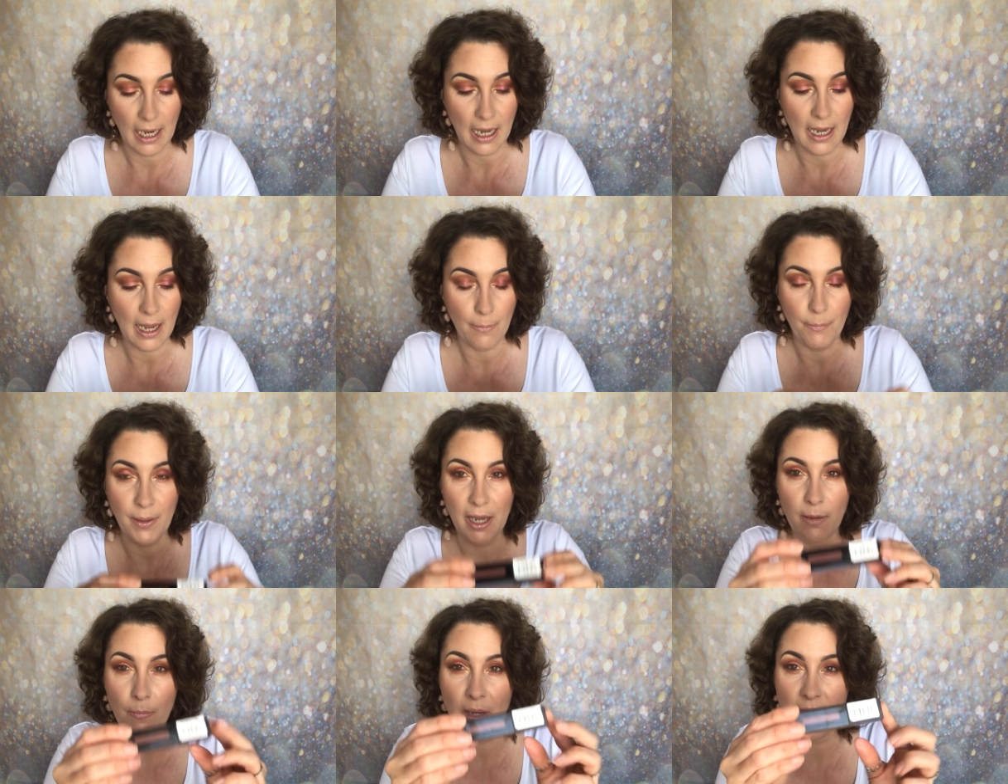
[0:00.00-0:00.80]
Lip
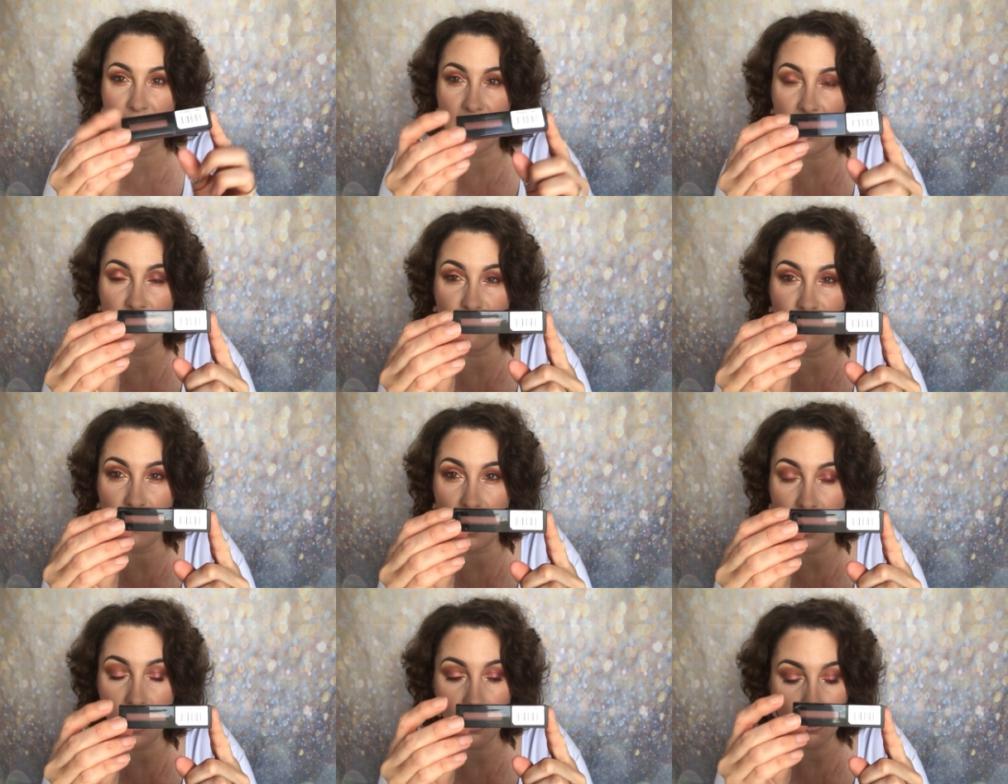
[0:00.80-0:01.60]
Pigment in
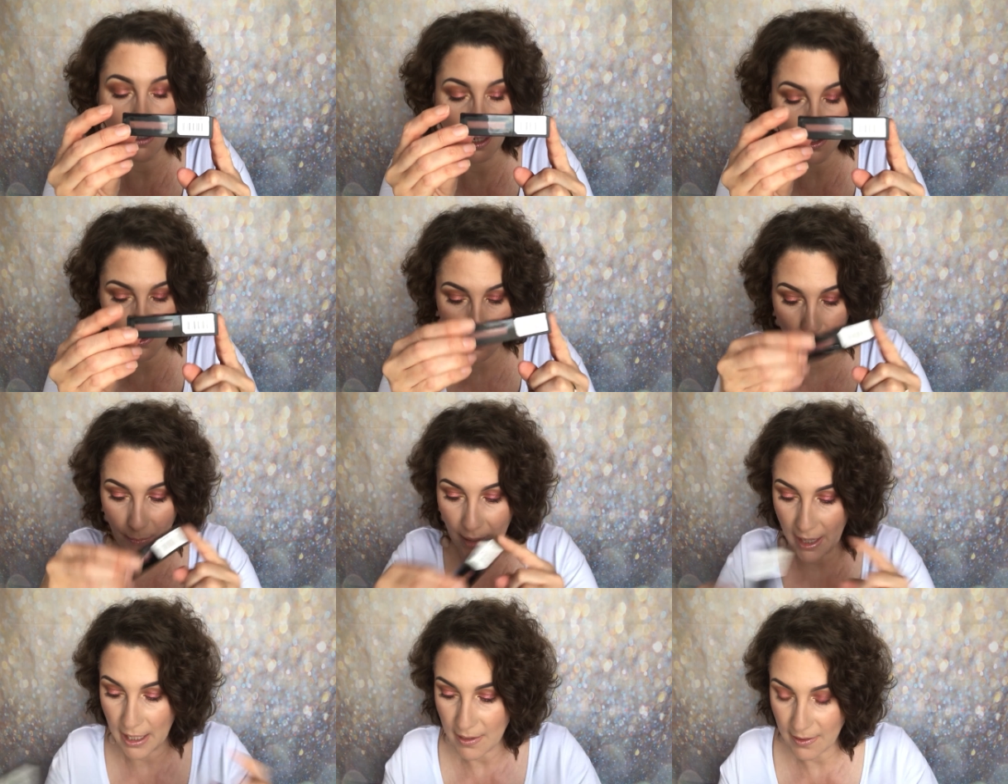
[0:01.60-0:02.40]
Veil as the
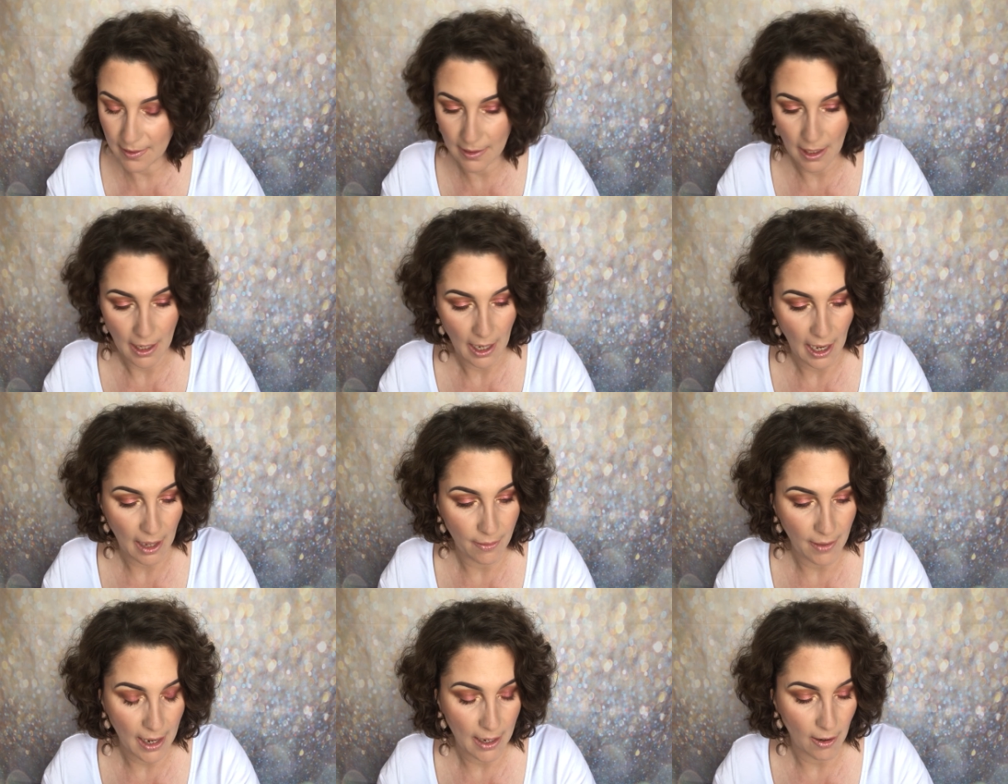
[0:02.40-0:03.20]
base.
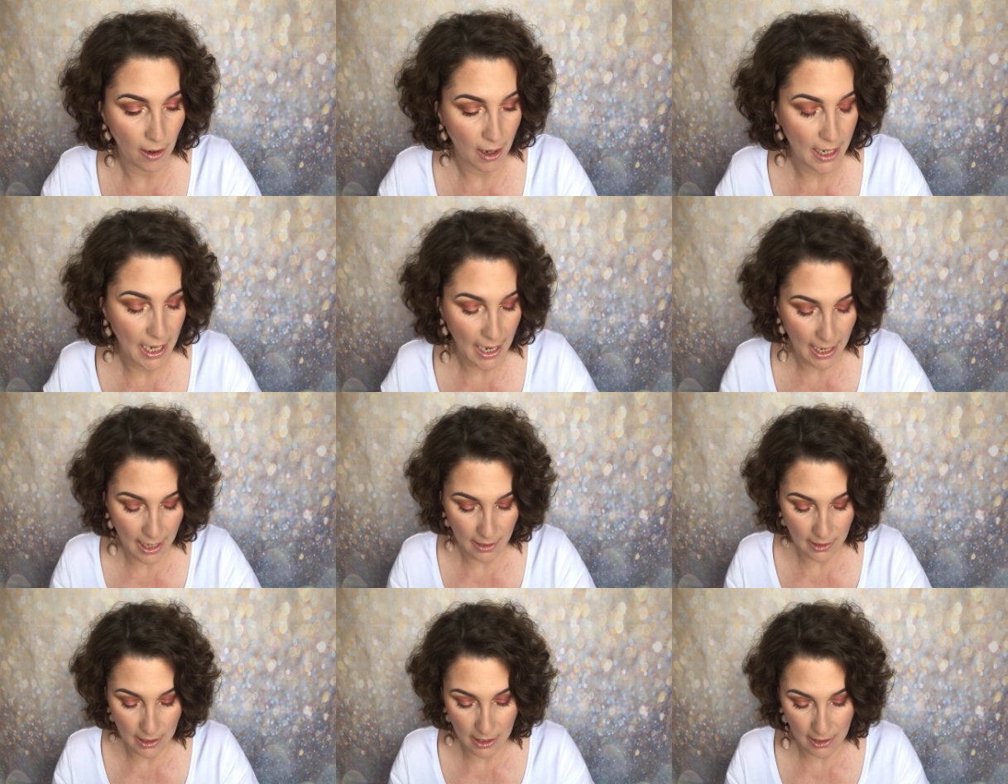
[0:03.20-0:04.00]
And then I
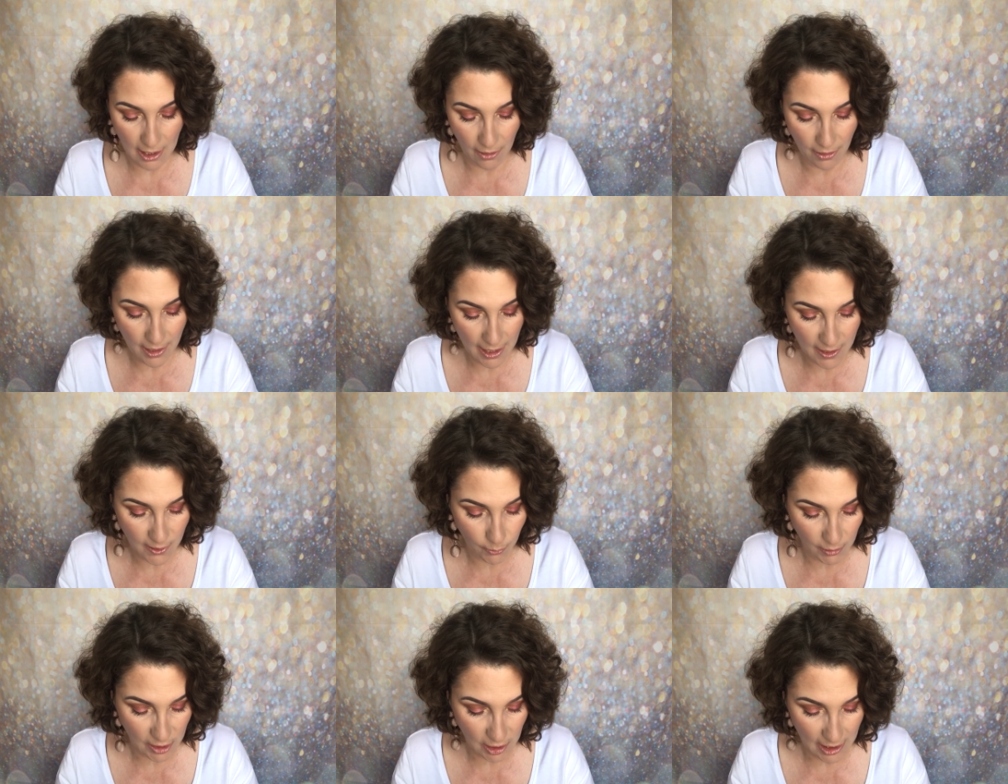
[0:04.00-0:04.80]
added this,
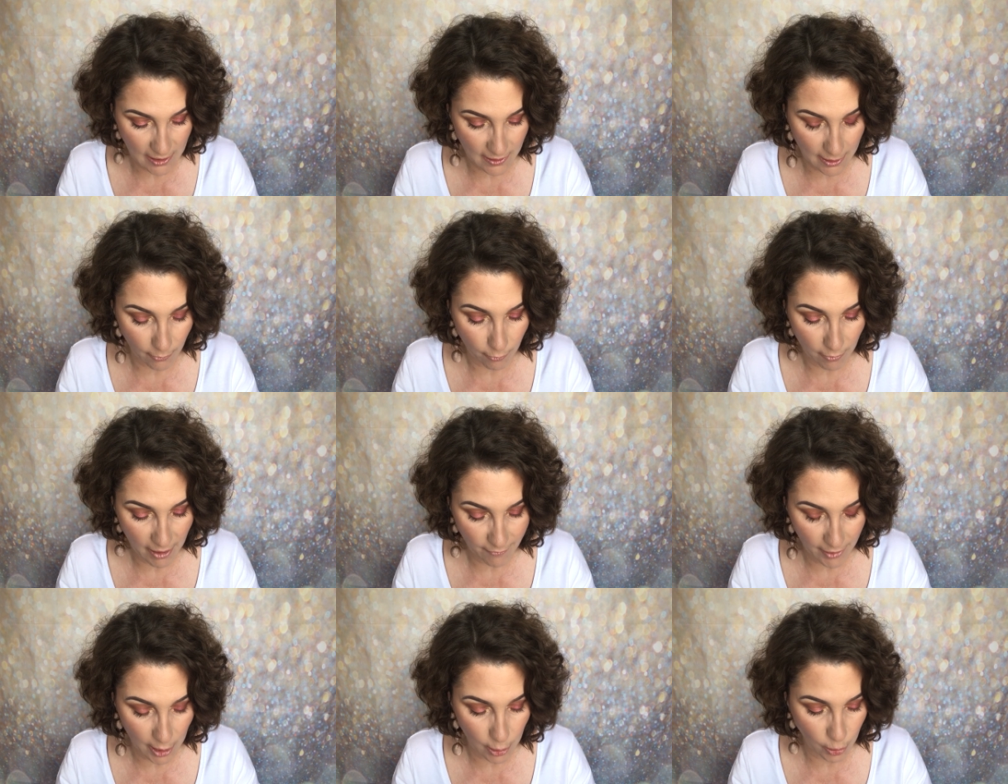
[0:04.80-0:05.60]
which is the
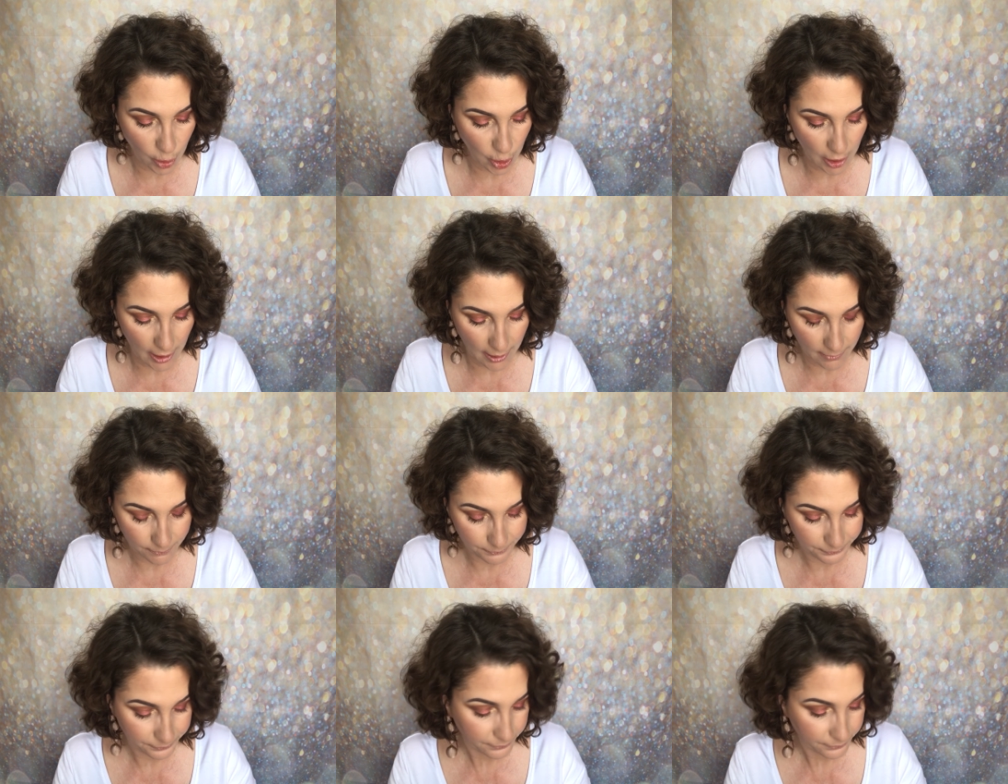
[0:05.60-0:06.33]
Revolution